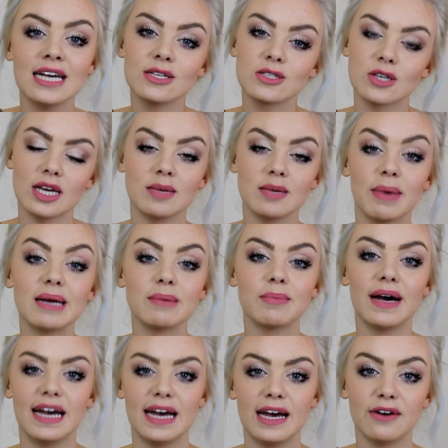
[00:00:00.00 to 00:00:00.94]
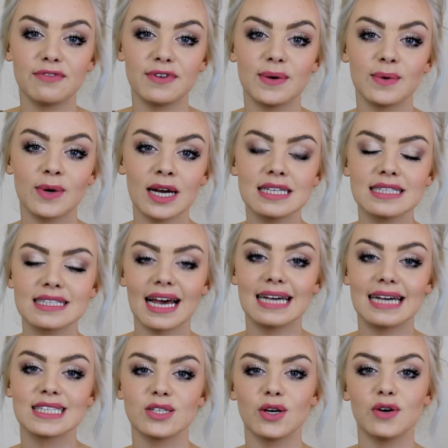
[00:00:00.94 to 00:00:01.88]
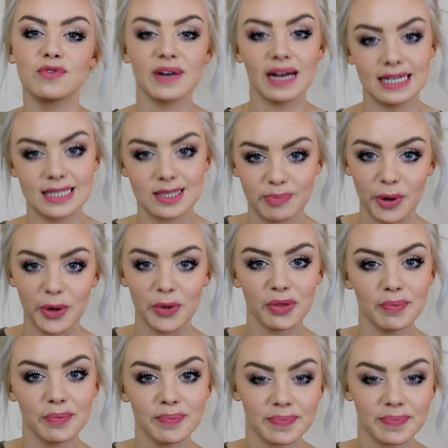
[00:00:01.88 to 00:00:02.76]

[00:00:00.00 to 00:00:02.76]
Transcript: so to make my hair feel nice and soft and smooth.